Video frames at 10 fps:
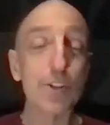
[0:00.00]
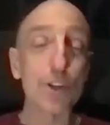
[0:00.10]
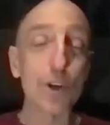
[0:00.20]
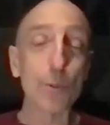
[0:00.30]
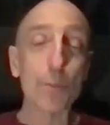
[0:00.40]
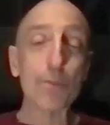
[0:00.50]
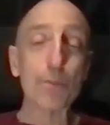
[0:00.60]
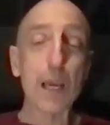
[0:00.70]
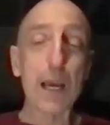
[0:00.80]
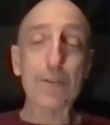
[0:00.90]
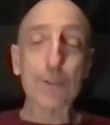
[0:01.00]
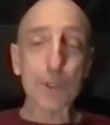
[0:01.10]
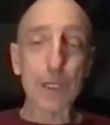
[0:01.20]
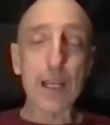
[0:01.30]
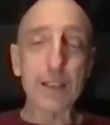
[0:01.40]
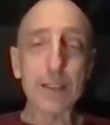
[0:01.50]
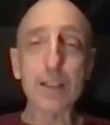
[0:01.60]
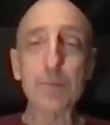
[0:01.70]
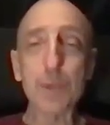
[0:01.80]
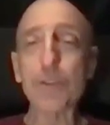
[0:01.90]
So after an
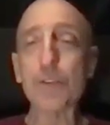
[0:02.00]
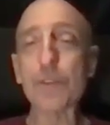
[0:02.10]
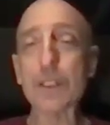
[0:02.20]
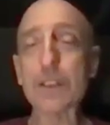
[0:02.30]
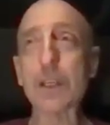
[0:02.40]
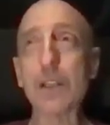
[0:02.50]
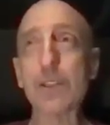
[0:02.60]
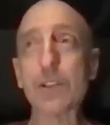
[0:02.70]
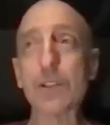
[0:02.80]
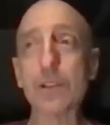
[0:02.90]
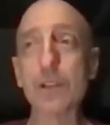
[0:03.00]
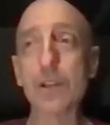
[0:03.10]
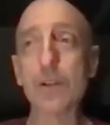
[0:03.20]
18-month investigation,